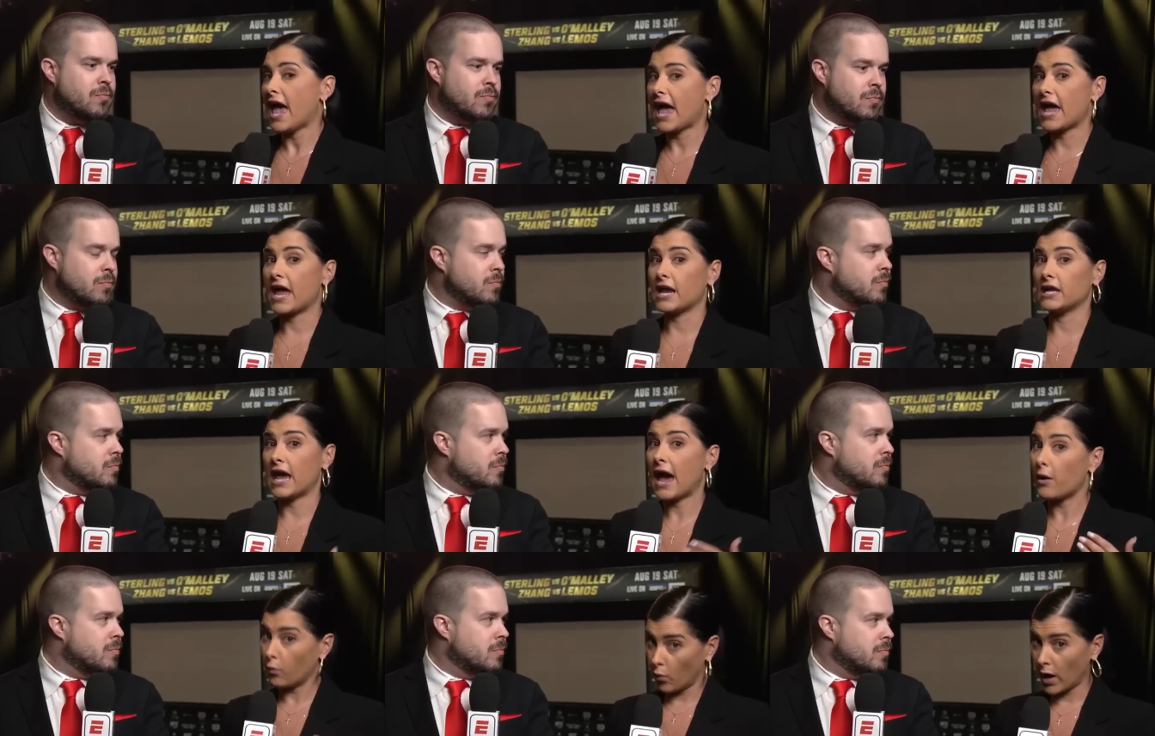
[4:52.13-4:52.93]
Speaker 1: And
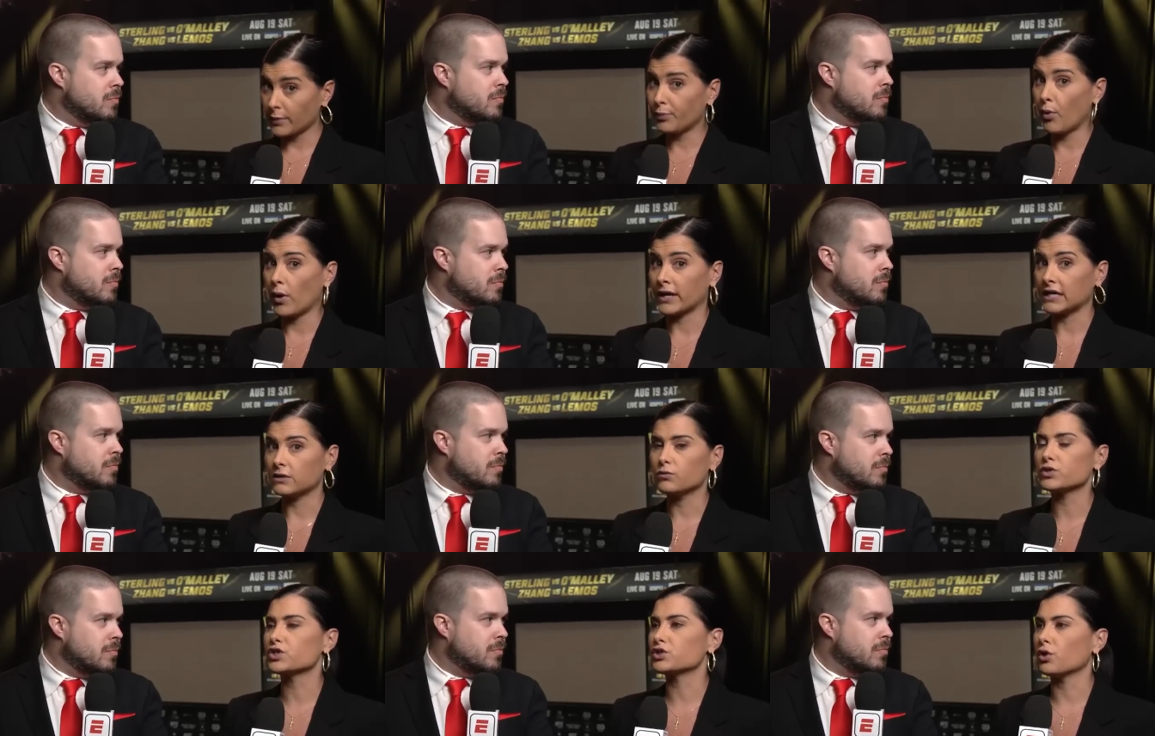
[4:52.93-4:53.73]
at one point
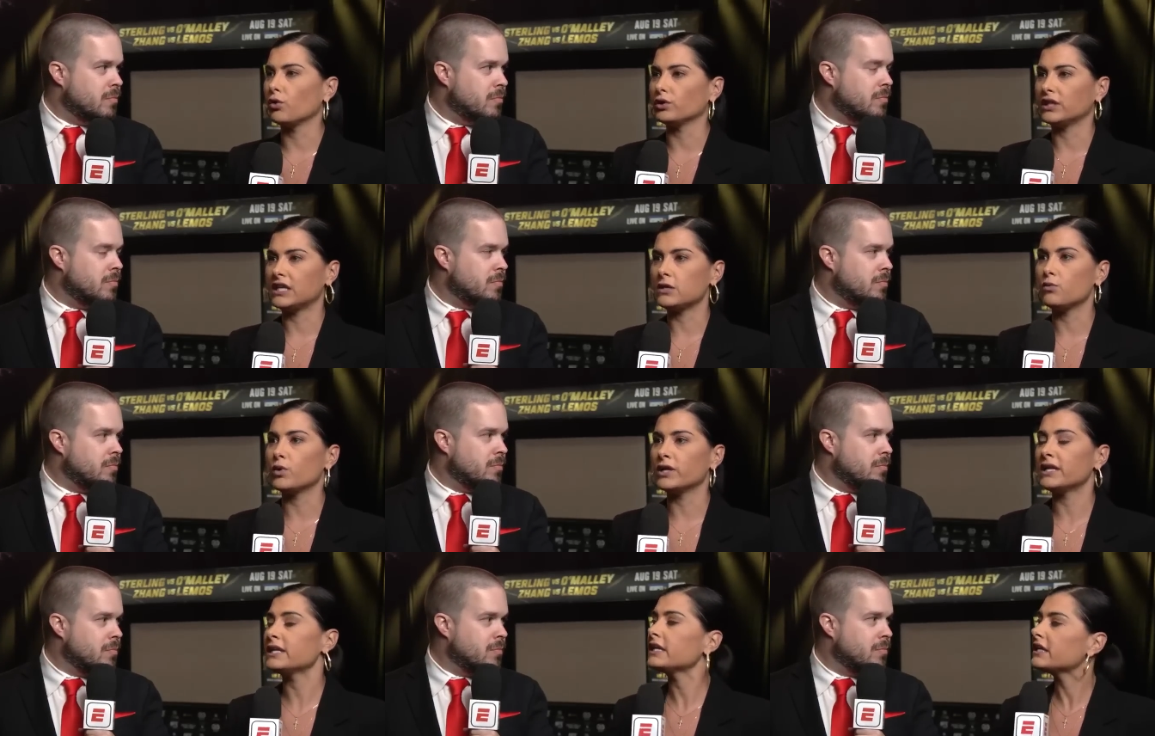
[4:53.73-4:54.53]
was told he
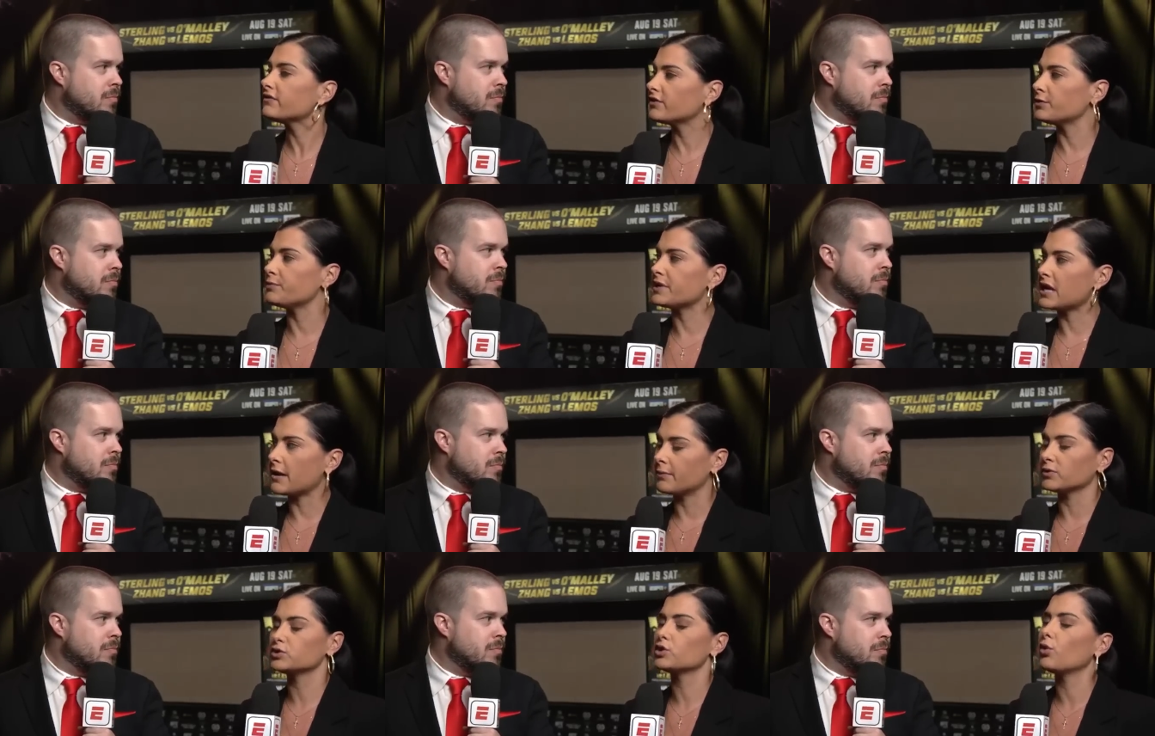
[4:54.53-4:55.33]
wouldn't even be
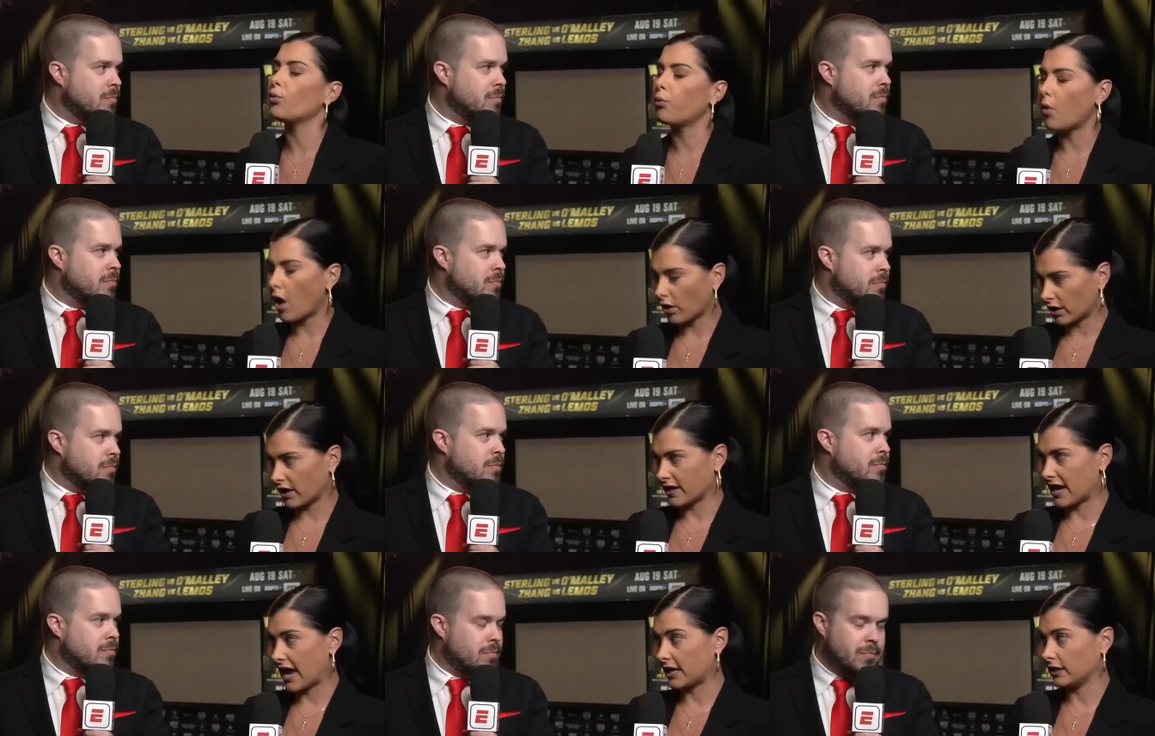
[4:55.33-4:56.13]
able to walk
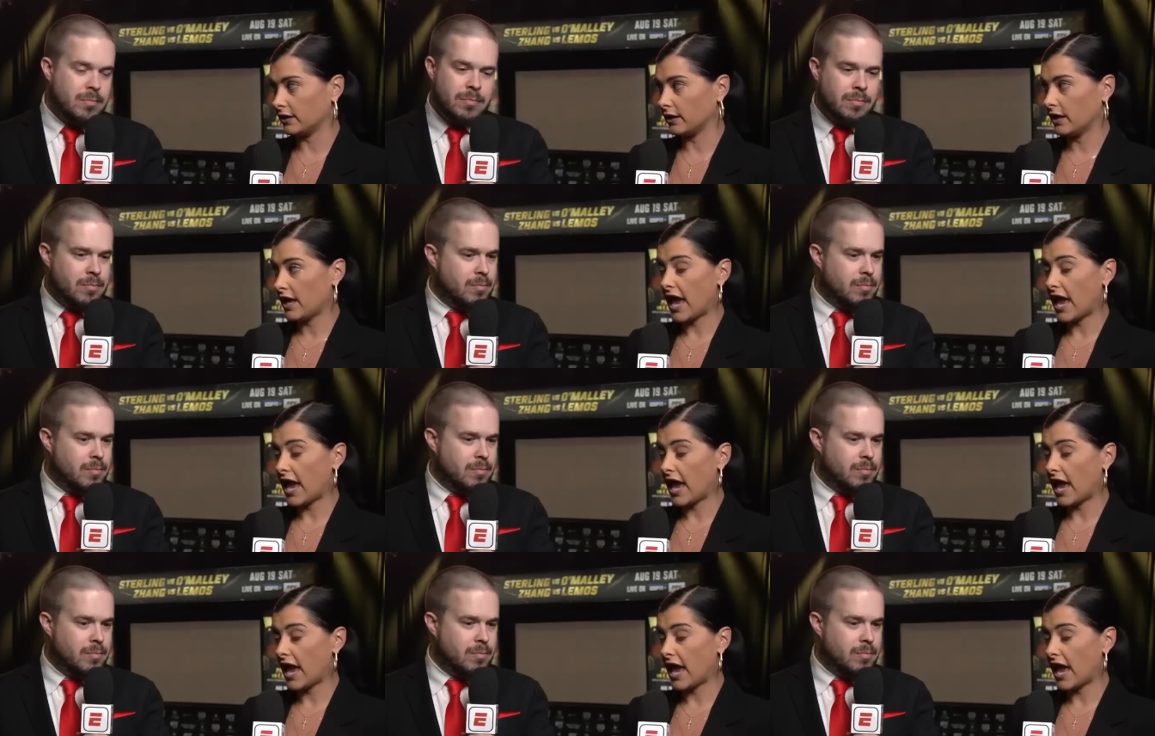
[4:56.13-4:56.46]
again.